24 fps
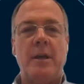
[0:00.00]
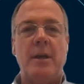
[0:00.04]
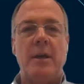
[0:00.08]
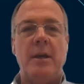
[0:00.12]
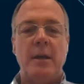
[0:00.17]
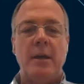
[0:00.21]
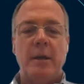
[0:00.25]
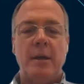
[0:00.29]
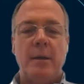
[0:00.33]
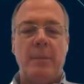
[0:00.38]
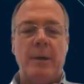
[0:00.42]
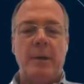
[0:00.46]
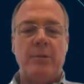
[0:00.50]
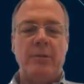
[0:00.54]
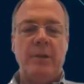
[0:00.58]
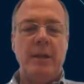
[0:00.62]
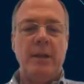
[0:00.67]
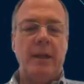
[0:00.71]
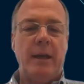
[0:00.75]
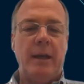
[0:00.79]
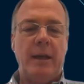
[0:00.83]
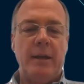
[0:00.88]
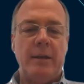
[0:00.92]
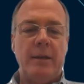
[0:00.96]
and one of
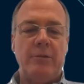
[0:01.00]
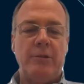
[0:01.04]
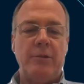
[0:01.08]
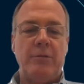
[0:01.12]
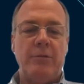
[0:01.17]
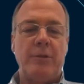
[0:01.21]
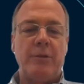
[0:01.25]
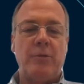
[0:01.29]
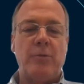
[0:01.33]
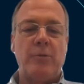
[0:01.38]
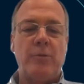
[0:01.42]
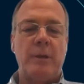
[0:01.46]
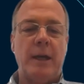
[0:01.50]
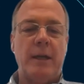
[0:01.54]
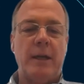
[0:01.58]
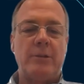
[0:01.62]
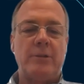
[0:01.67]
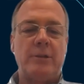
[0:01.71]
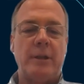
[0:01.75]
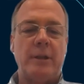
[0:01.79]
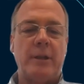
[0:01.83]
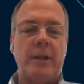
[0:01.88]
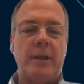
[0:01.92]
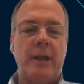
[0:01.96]
them imploded
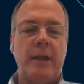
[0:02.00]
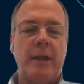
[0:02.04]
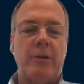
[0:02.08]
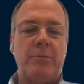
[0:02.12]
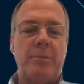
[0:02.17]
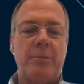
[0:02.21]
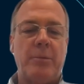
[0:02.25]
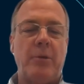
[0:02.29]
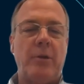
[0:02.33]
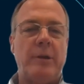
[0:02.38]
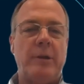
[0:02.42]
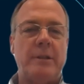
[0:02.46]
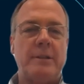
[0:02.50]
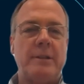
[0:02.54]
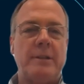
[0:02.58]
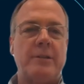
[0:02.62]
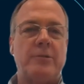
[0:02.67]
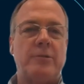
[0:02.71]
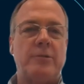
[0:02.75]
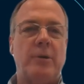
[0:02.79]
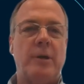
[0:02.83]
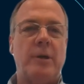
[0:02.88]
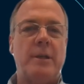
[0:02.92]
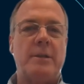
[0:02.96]
recently, but there's the
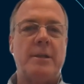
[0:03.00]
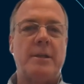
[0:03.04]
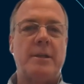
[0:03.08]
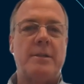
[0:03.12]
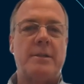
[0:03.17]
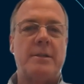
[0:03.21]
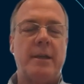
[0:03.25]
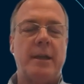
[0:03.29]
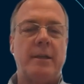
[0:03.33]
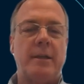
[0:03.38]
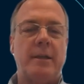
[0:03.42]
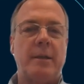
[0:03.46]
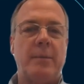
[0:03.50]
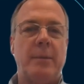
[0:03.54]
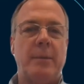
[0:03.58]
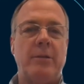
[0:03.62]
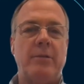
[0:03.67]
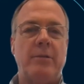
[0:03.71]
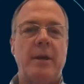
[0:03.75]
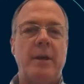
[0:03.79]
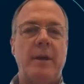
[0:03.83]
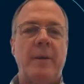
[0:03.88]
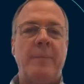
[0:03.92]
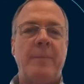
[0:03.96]
difficulties and
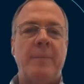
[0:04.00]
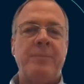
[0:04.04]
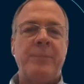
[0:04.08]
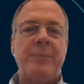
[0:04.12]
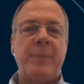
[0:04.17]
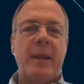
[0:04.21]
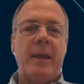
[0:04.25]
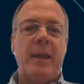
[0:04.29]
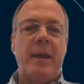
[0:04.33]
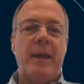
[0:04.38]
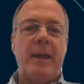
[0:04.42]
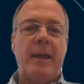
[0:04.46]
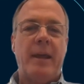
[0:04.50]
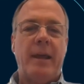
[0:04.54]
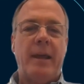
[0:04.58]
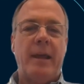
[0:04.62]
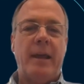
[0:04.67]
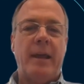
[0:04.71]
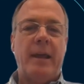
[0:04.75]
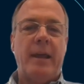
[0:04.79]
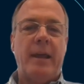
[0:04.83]
priorities.